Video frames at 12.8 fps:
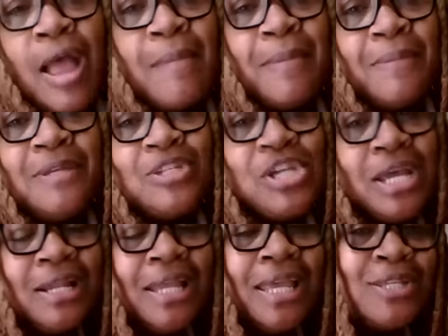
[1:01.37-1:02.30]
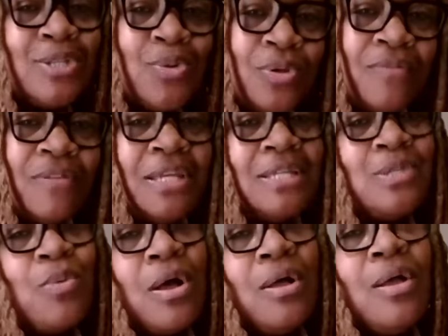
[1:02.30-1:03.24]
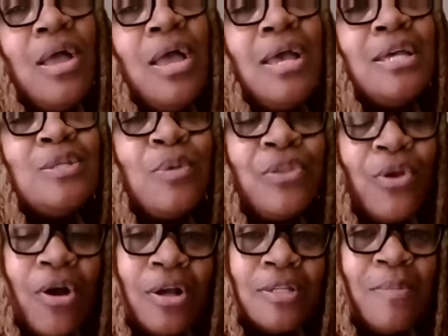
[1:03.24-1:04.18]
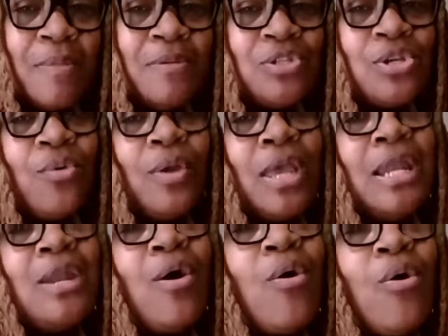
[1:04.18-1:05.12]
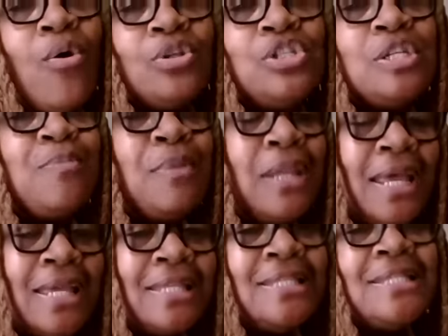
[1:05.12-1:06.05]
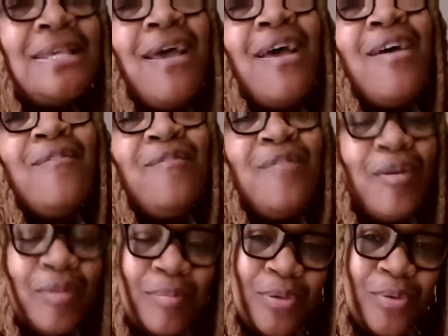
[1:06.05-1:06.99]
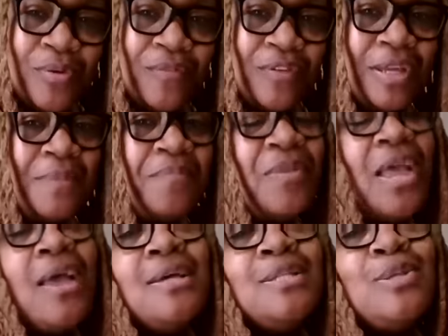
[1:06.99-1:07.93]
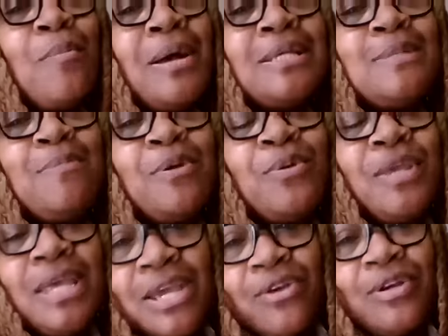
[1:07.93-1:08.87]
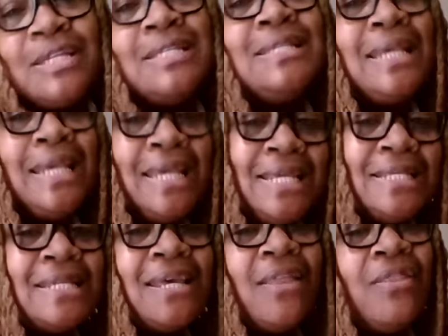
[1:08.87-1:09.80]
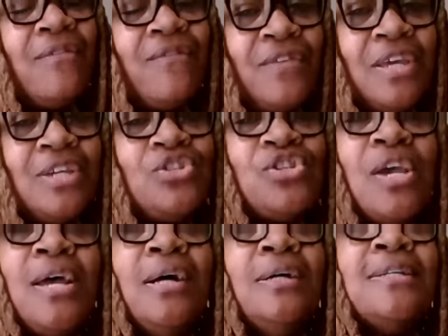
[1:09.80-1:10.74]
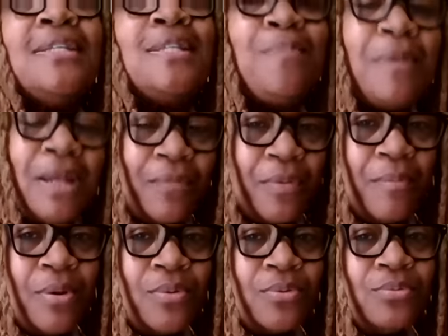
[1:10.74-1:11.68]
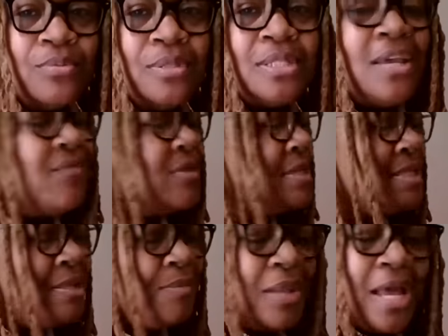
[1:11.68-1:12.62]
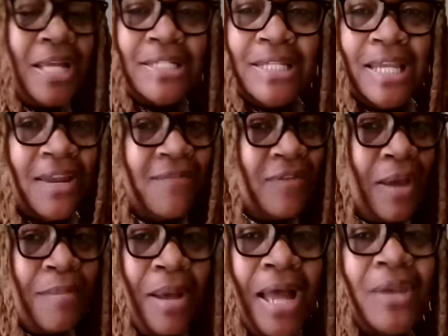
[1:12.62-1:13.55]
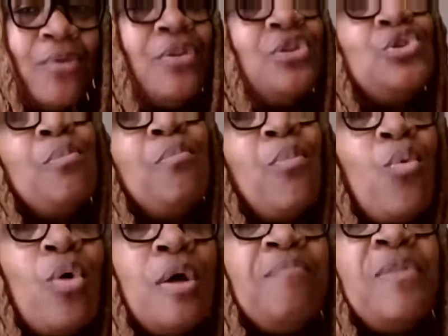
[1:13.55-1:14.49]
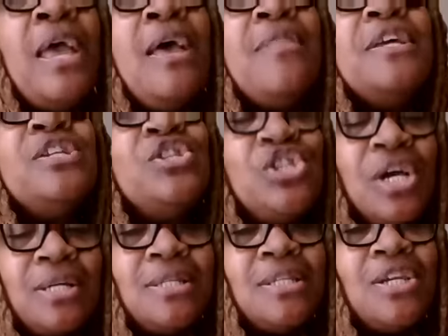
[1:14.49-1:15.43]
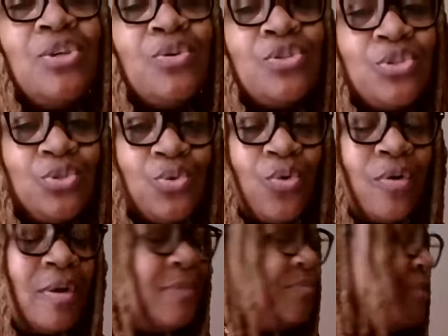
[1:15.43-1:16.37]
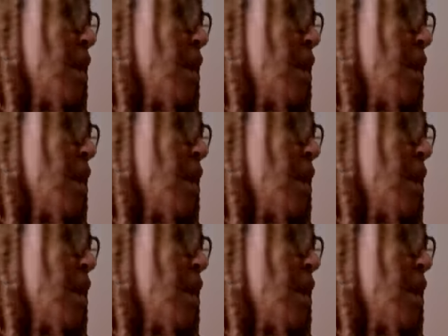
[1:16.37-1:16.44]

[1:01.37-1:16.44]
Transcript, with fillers: I may be channeling intuitively as well as what the cards may be showing, and it all just blends very beautifully. So my spill here is eat the fish, spit out the bones. If it doesn't apply, just let it fly by. Know that you're more than just your story.